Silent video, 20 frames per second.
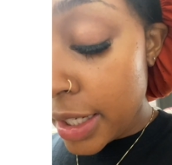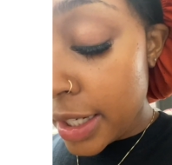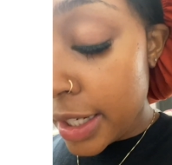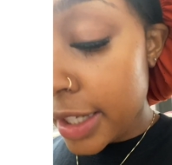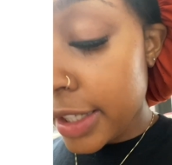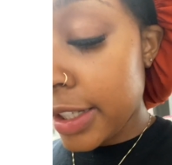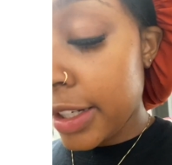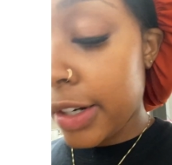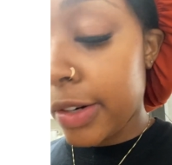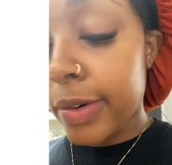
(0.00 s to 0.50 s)

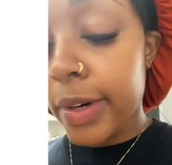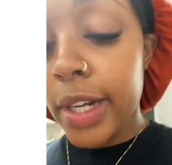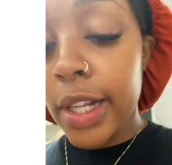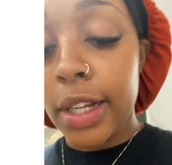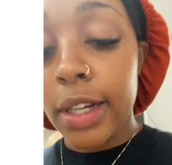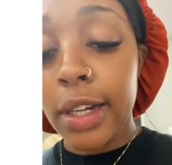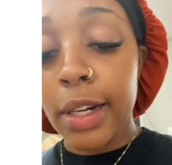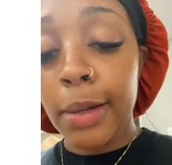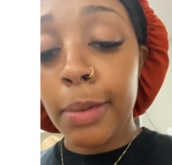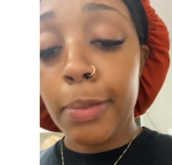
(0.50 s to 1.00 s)
It's a granite
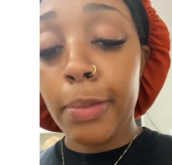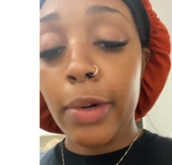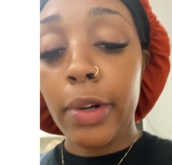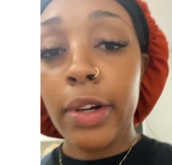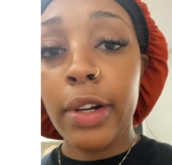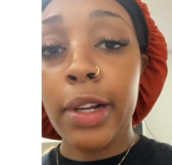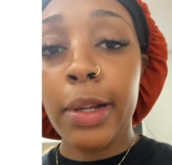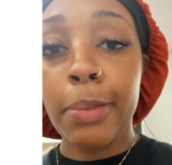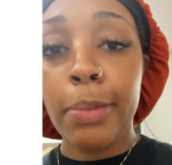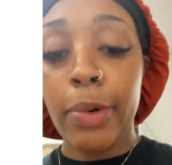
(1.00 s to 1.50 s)

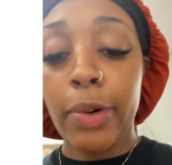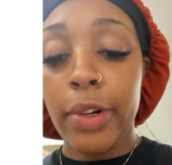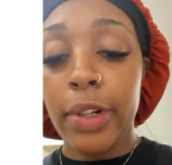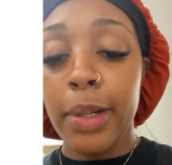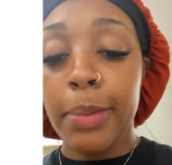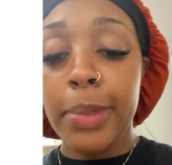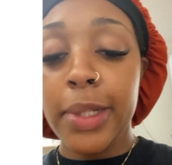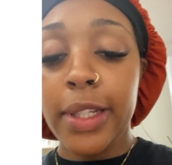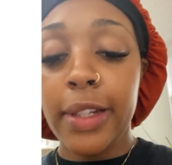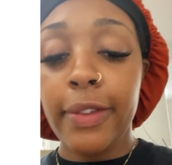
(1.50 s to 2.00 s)
cutting board. Let
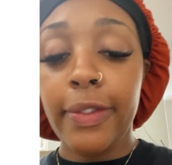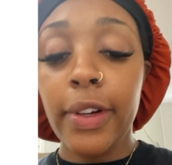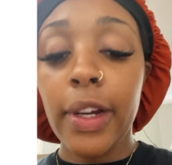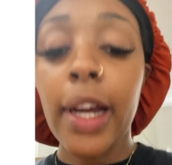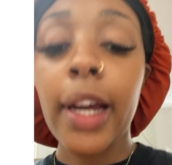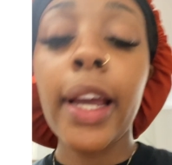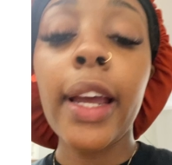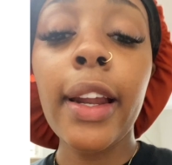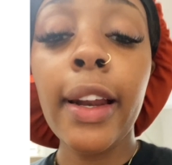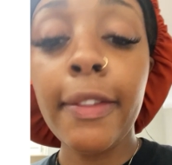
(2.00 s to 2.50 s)
me see if I can't